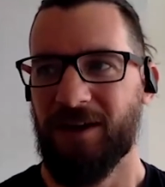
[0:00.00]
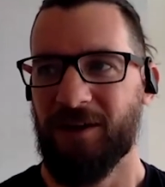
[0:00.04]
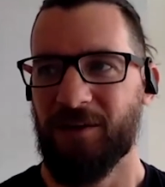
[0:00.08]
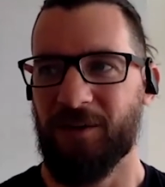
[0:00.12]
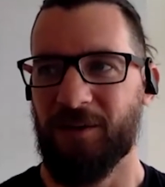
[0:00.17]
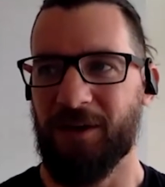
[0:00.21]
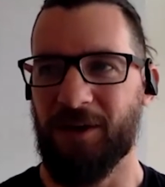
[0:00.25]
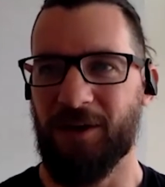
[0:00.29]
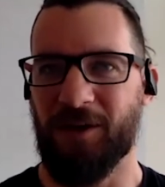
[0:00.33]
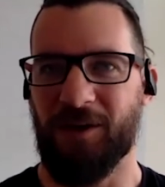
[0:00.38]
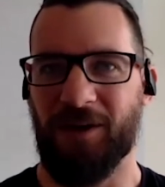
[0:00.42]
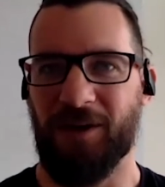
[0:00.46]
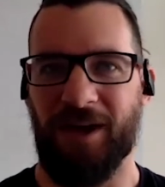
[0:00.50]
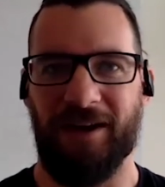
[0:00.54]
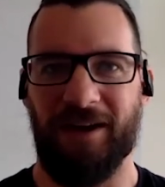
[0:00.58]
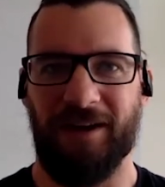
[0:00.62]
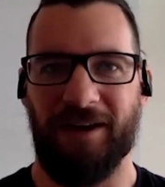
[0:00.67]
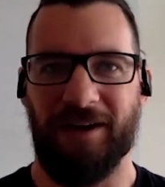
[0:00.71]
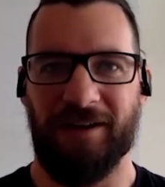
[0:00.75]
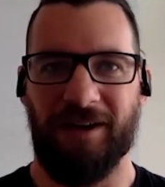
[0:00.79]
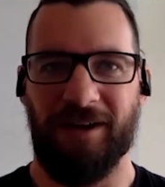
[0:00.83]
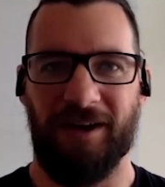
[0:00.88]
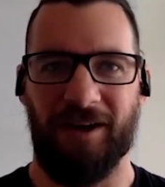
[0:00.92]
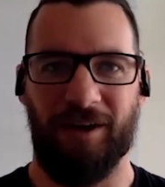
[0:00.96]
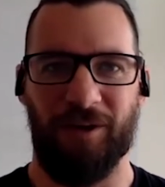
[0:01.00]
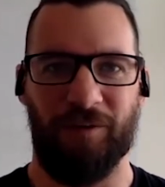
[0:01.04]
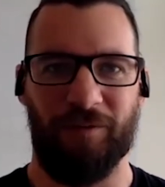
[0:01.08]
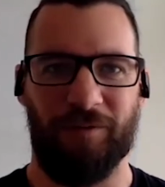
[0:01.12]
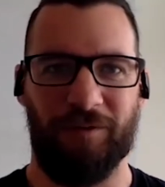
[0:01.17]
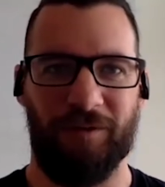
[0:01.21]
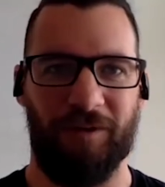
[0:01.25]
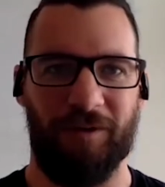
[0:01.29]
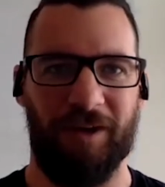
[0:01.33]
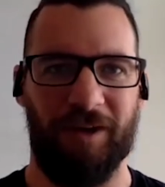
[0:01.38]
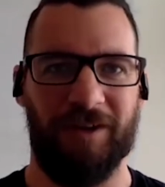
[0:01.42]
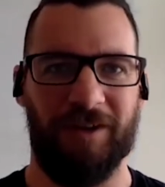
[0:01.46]
we all had our kind of
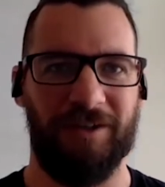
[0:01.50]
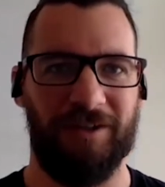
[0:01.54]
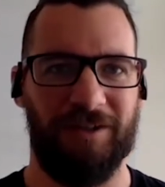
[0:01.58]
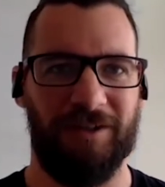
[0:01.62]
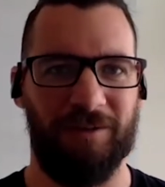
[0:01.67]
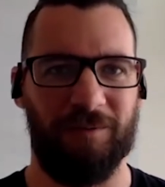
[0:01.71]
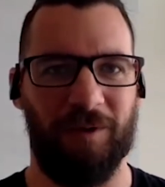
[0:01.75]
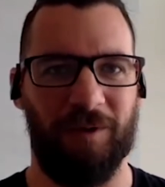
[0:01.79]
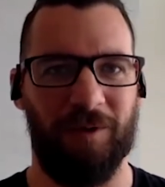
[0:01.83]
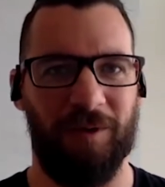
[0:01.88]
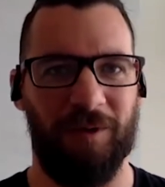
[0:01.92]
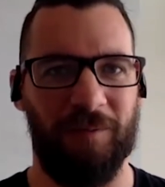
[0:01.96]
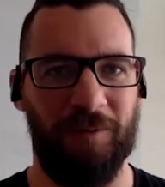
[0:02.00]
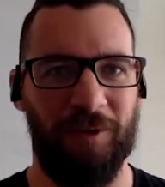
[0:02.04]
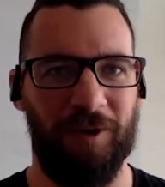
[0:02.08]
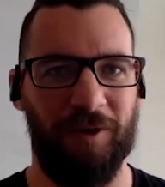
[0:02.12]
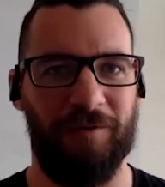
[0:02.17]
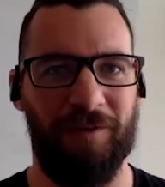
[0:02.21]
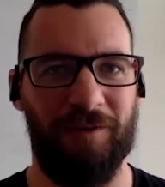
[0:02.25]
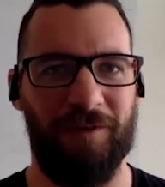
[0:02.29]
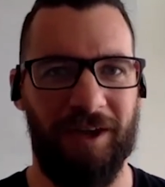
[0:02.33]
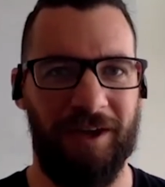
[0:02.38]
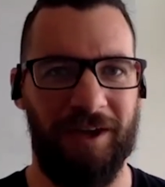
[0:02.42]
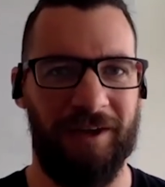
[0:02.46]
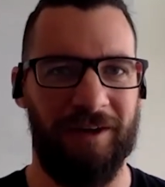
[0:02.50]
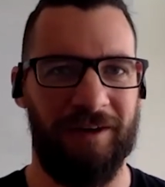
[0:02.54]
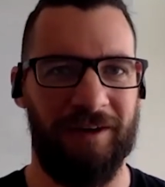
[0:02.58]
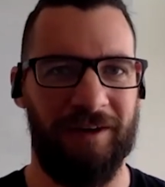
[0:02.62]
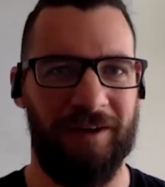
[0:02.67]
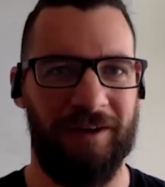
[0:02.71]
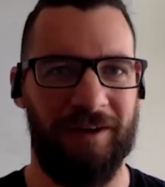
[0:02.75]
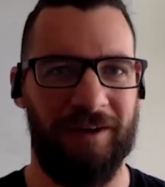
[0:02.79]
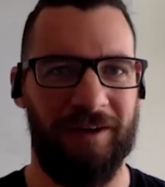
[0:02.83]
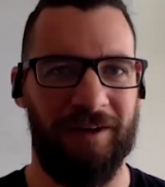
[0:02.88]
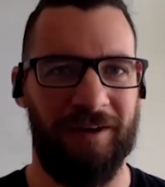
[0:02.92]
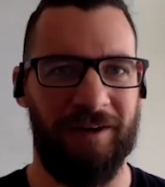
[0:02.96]
directions that we were moving in
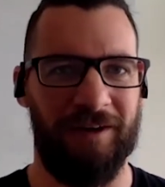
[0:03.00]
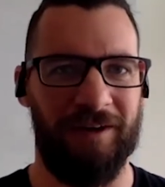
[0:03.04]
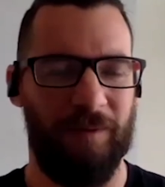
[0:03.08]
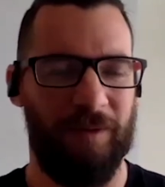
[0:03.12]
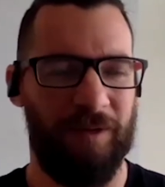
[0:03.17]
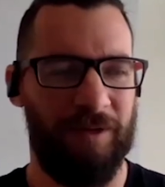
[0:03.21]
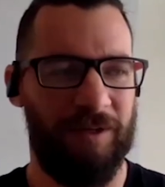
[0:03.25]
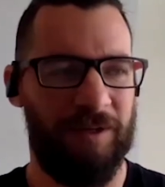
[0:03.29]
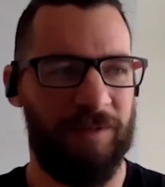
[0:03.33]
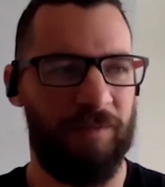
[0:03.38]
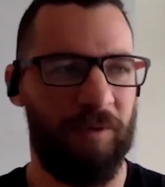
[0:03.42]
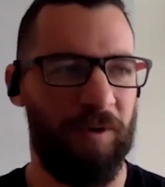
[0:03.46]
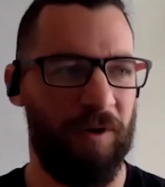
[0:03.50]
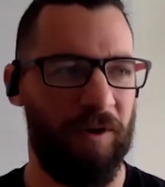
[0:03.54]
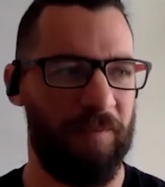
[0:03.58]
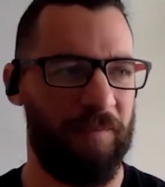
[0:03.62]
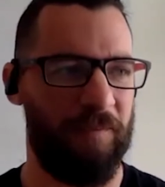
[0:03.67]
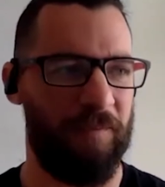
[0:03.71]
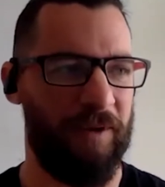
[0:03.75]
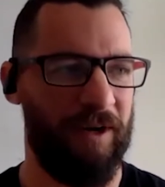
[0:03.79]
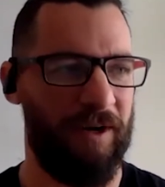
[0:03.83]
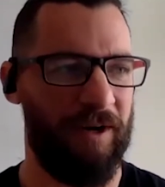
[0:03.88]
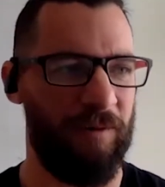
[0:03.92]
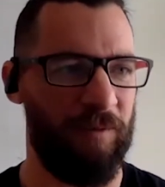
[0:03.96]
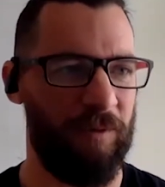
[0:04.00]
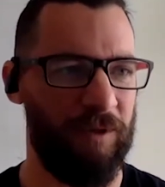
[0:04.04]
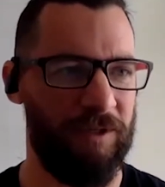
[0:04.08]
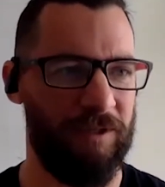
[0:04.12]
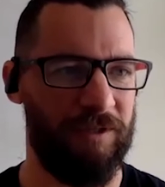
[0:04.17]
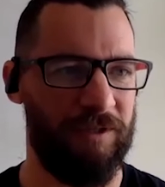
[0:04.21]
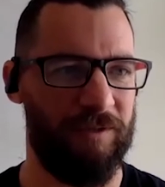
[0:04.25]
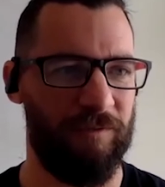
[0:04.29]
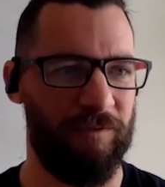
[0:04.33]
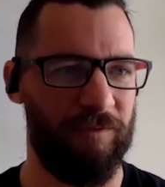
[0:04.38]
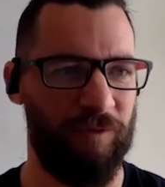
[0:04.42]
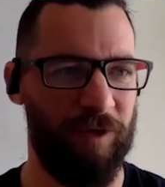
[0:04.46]
um, in sport, but it
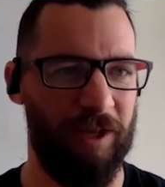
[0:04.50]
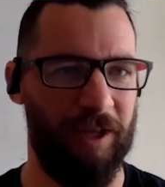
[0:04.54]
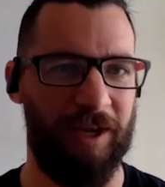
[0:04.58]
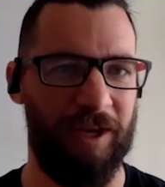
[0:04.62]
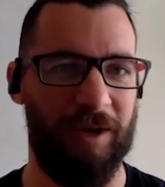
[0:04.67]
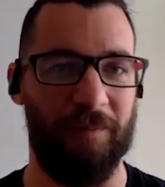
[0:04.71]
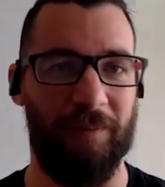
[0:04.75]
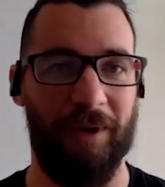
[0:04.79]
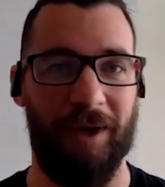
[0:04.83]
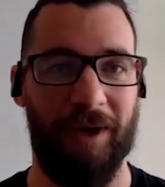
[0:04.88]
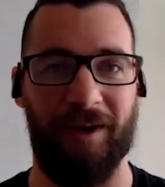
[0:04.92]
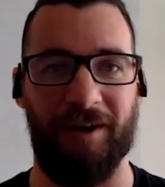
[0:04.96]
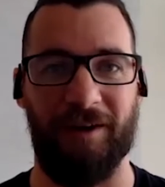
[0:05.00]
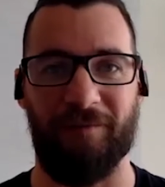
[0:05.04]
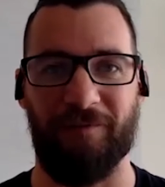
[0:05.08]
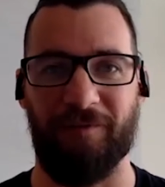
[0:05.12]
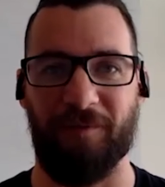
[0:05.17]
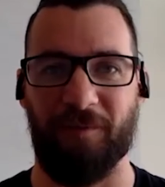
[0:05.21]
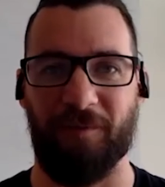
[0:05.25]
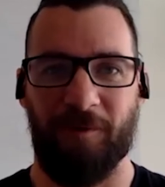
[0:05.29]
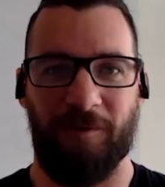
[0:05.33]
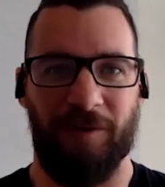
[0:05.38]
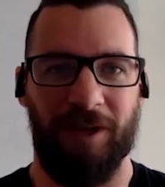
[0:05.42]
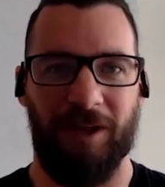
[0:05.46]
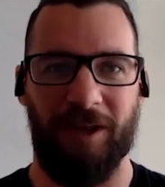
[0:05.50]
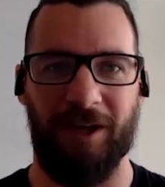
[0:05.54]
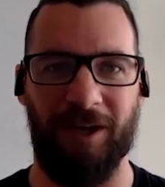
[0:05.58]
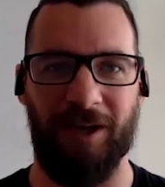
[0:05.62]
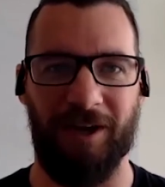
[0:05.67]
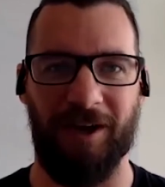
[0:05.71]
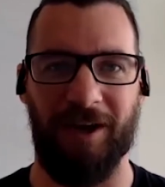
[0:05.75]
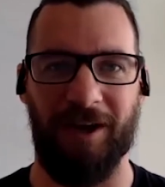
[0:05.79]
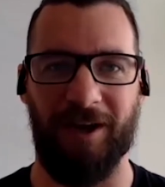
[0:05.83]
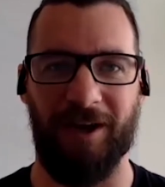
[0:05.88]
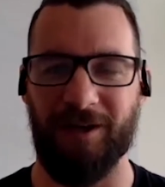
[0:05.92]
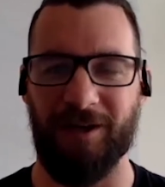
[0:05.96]
was really competitive from a really
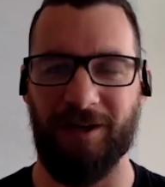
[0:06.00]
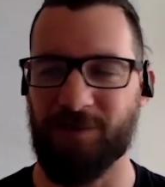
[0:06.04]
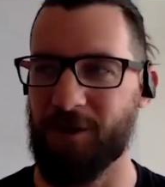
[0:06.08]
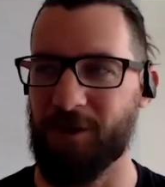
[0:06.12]
young age.